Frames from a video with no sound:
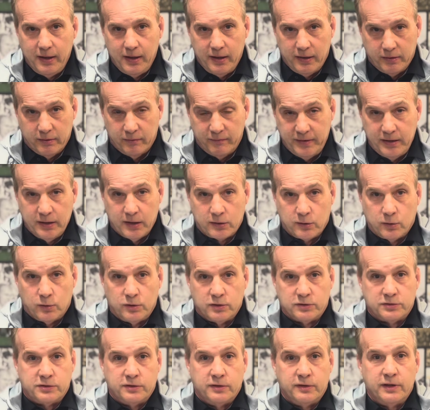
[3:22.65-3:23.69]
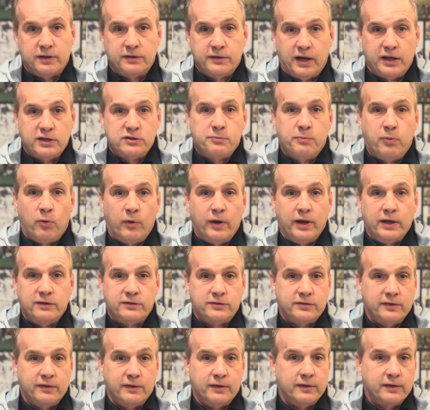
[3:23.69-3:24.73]
the vehicles or the touch points
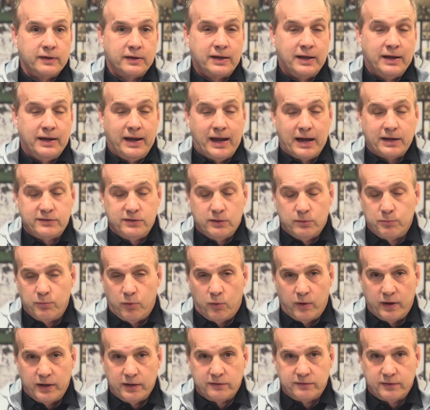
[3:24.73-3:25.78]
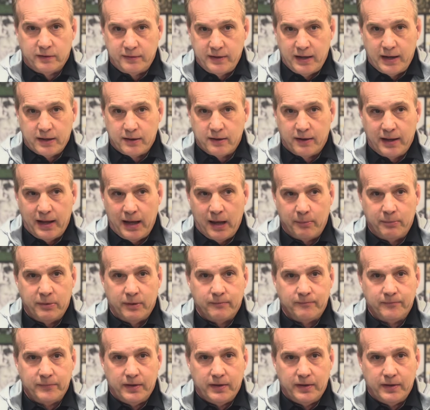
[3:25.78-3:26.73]
or the connection points that that could happen.